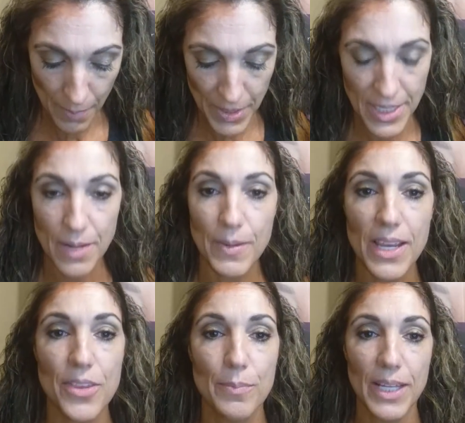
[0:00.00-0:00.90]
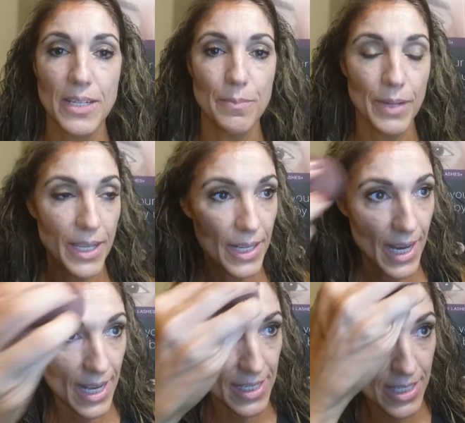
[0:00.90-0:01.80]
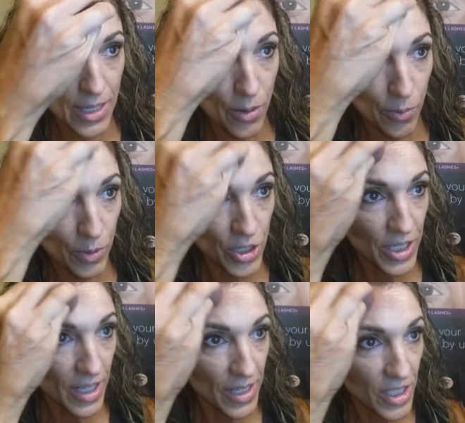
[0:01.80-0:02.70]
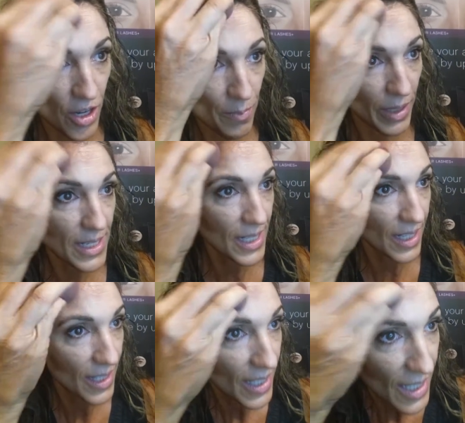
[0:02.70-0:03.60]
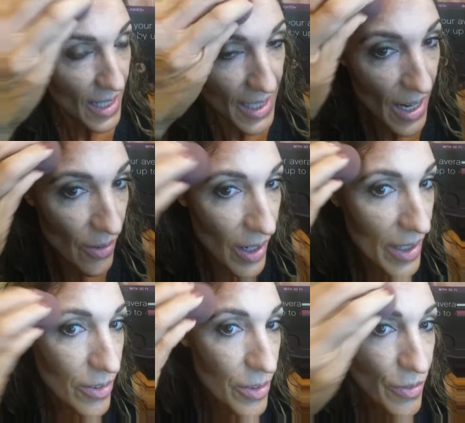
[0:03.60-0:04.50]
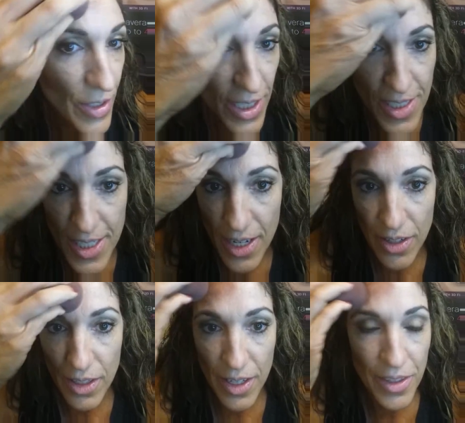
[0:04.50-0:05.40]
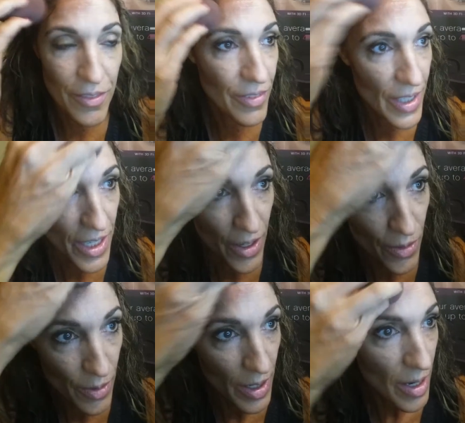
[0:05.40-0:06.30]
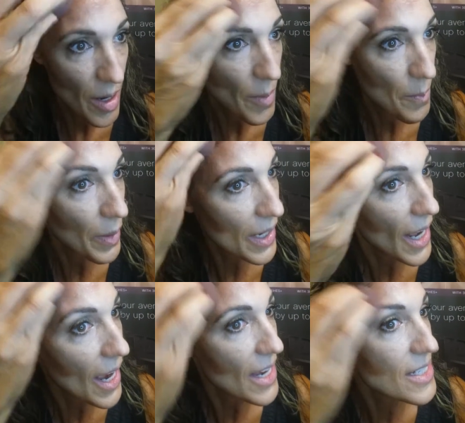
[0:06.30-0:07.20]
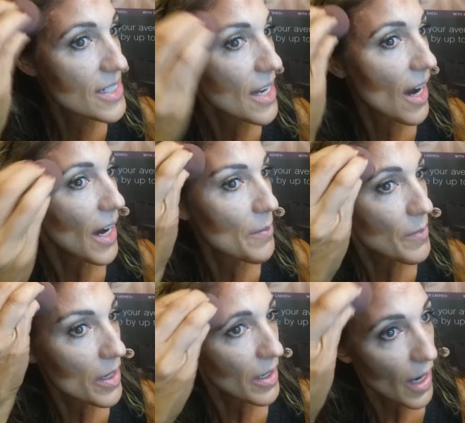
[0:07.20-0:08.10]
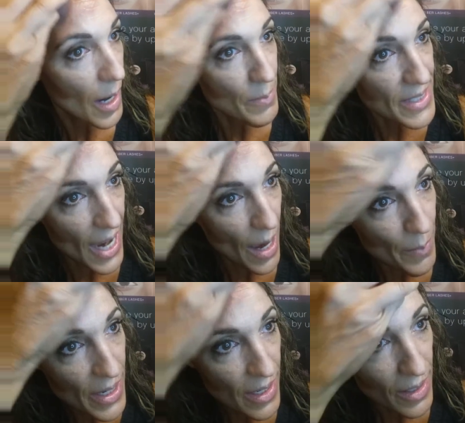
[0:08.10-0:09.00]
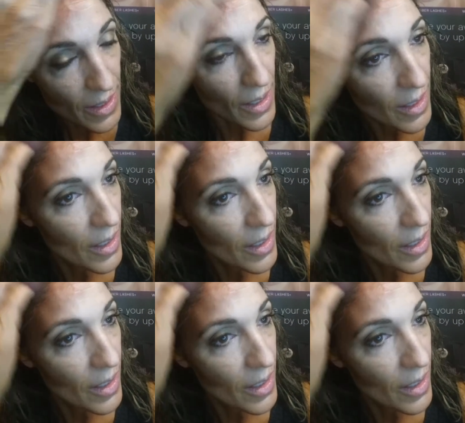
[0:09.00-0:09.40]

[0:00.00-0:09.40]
I'm gonna take my other blending bud, and so we're just gonna start blending. Now, I don't know if you can tell on the video, but as I'm dabbing